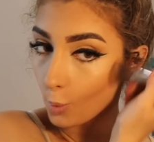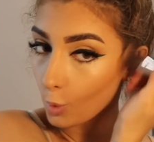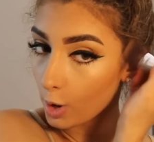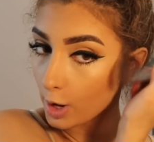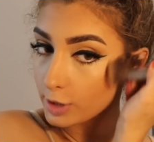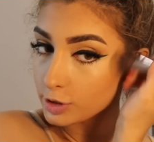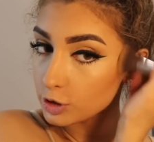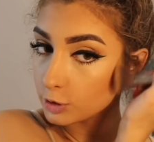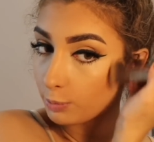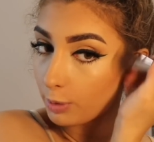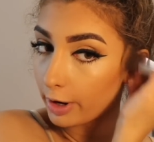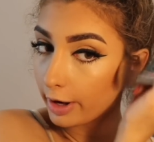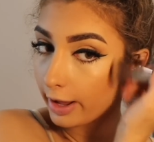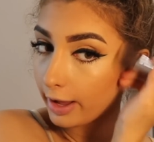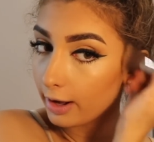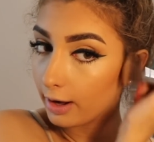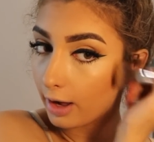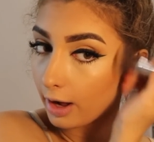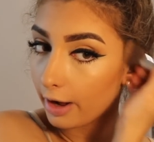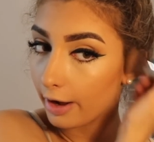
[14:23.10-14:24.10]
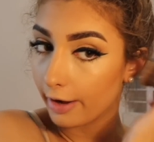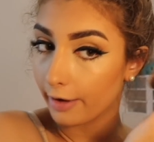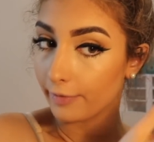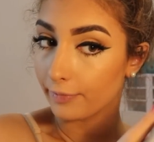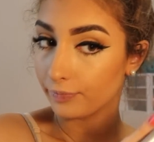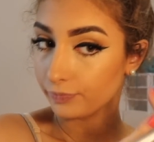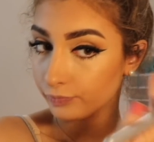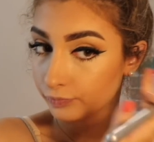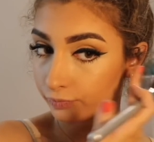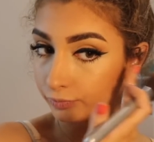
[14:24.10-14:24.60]
And just put it
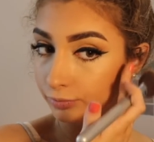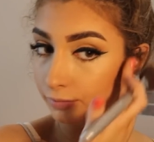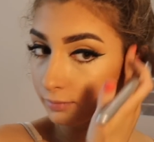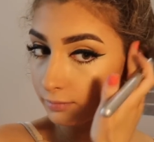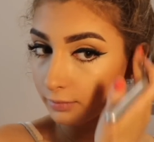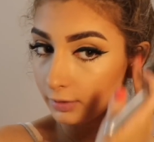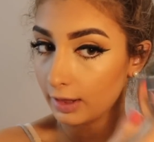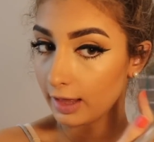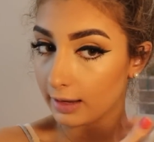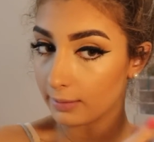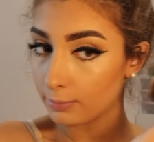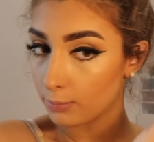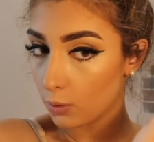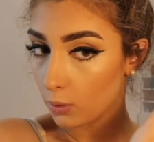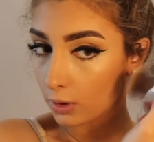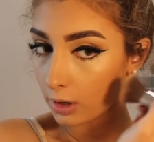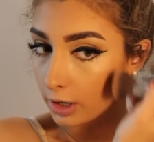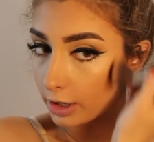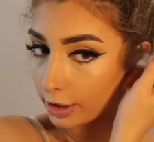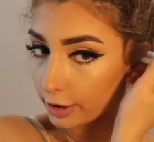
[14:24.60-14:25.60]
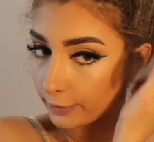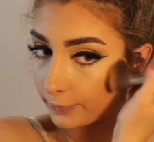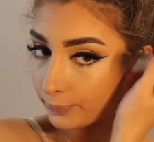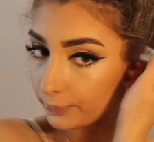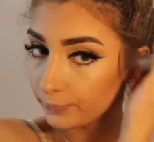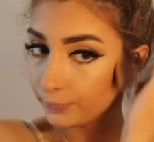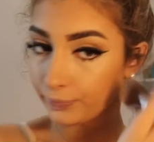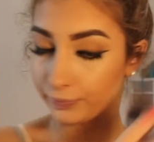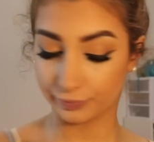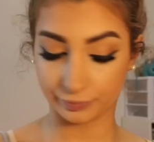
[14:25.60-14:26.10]
like more
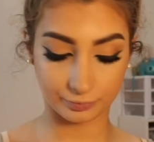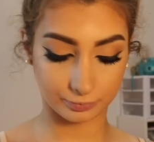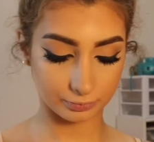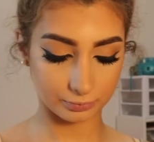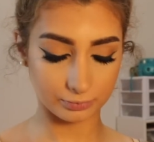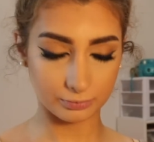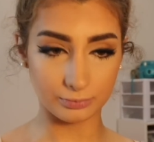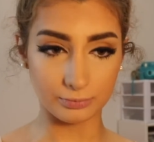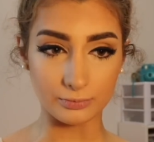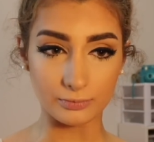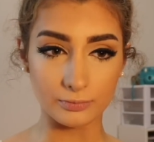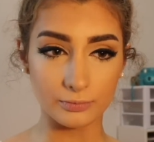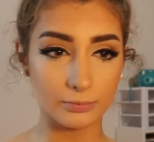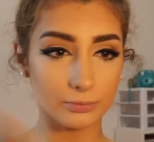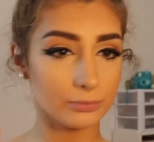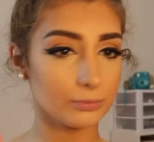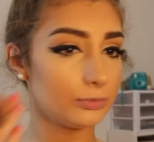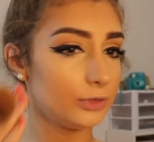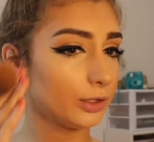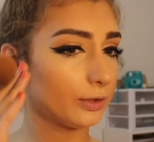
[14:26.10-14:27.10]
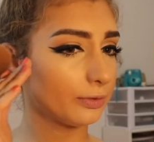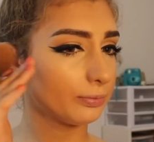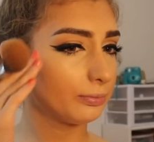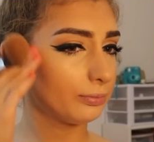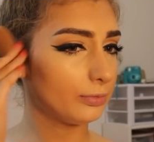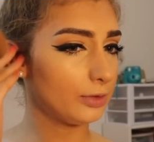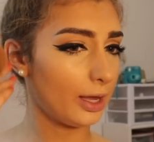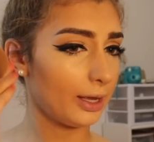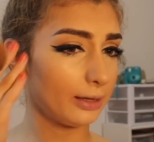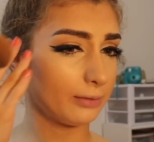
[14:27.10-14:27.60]
near
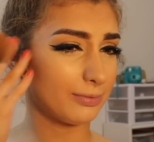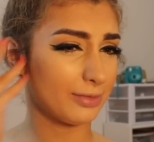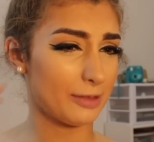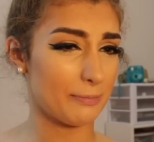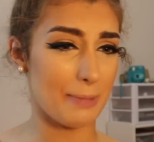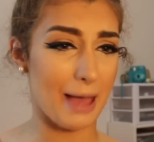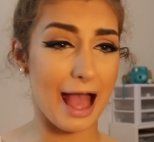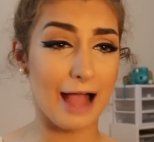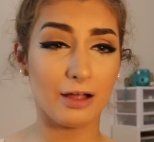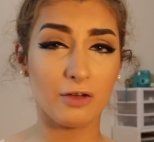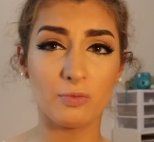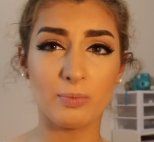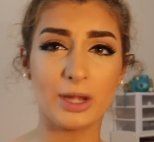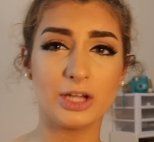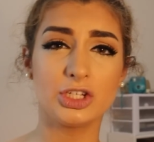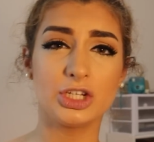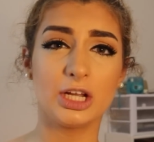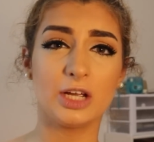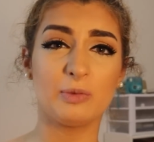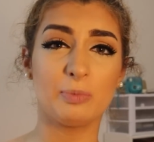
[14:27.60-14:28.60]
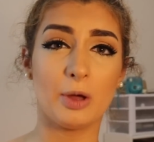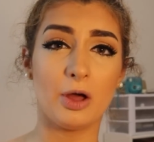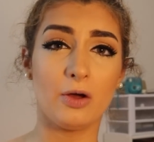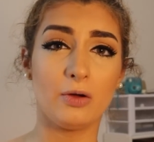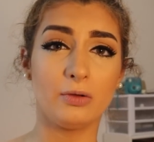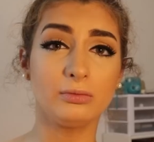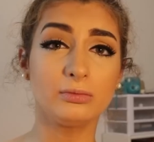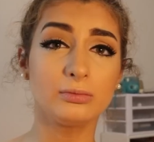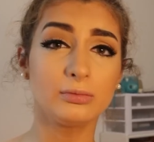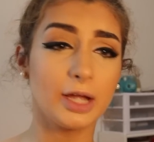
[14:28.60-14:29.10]
the back of my
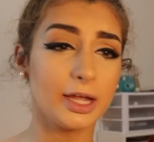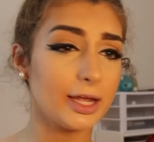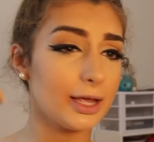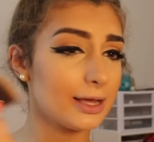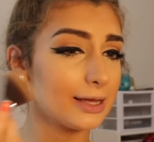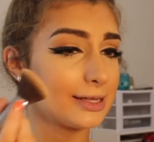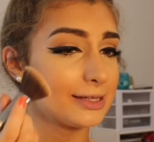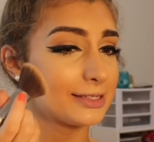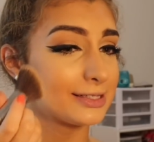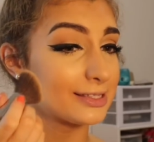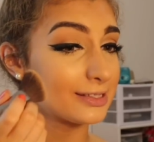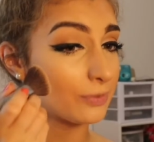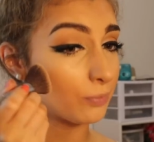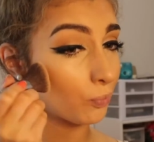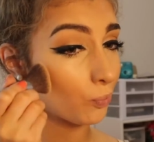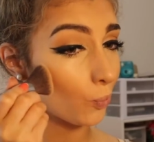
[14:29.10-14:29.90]
cheekbone, I guess.